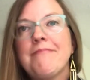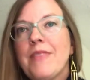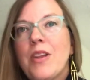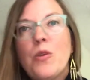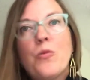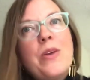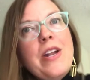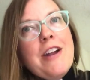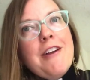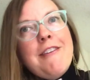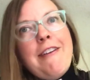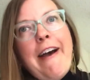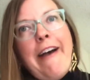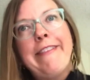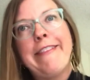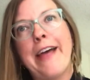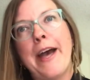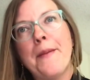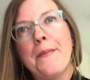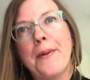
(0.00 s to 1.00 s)
We are not
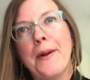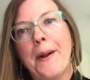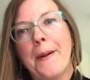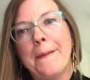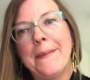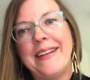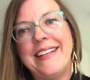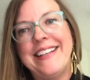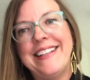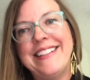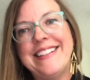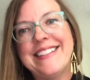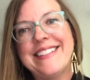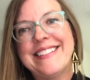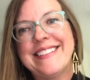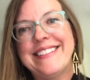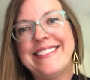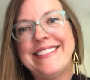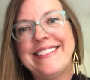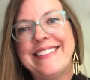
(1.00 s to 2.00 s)
that permanent,
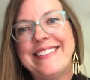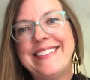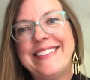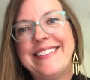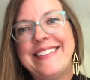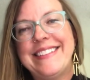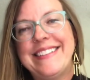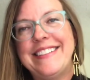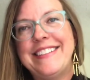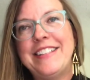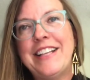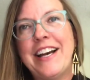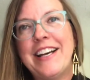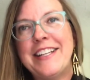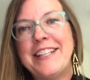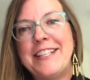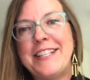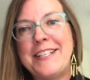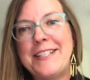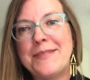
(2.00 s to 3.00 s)
not
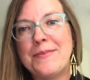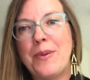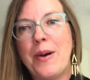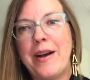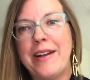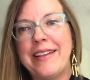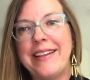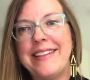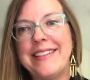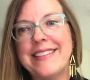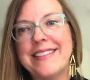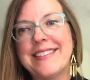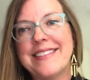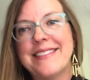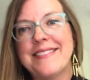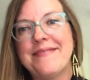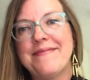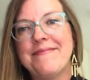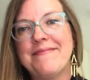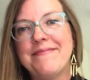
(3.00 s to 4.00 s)
in these bodies.
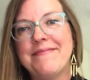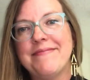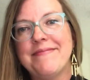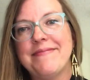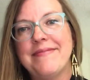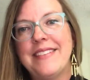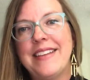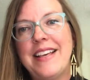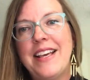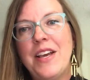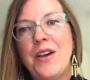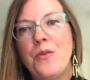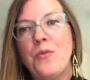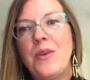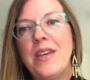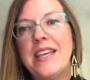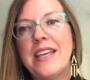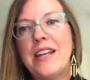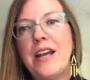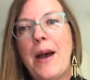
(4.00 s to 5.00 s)
We
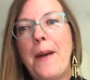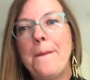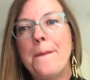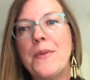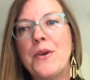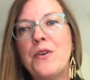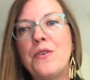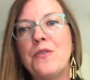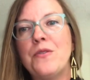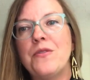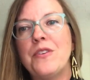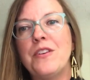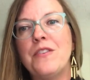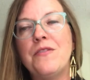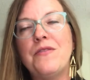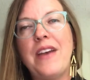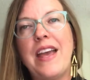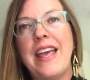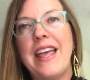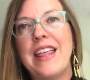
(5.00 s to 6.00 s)
cannot move in
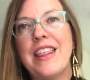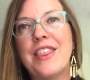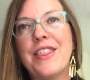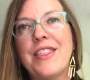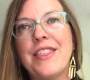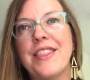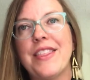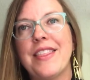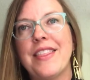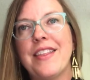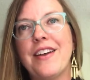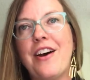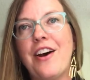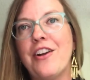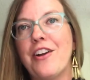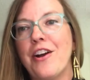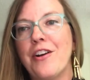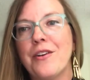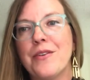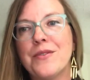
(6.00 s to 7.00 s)
faith on
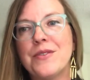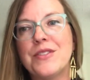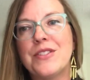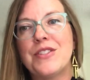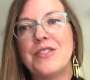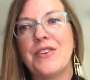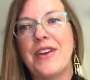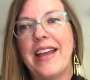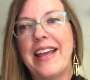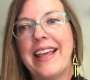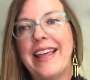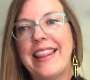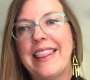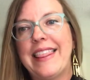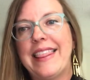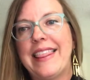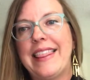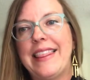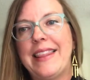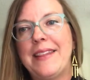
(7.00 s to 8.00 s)
our own strength.
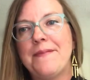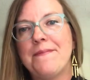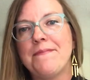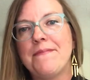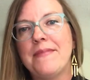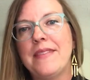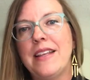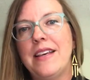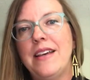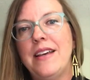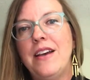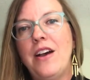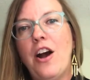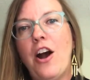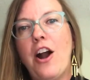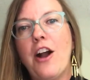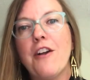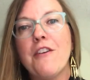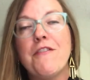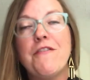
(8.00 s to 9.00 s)

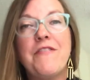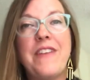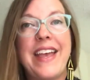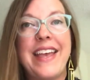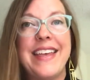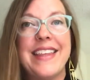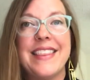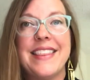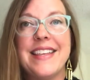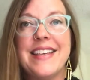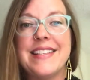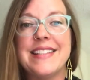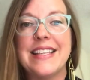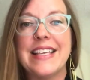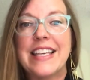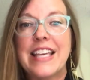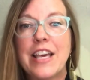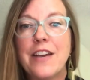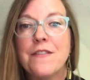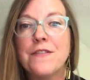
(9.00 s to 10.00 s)
Our faith is a
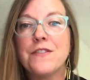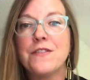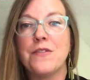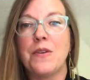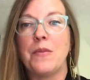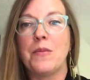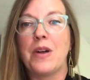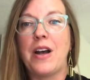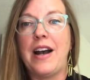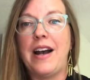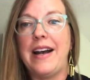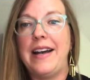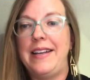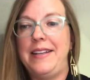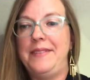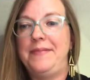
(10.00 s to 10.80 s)
gift from God.